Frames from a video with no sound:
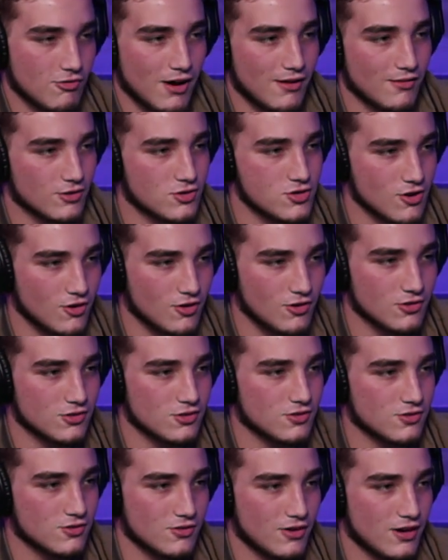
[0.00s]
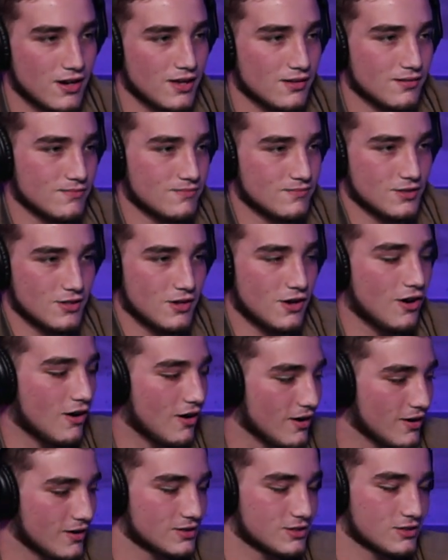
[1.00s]
Great shows, great
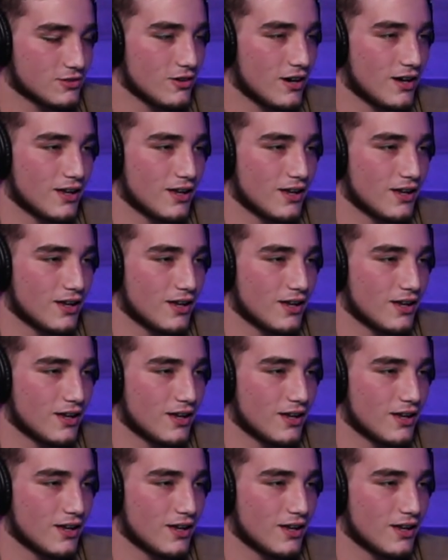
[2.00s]
cards, yeah.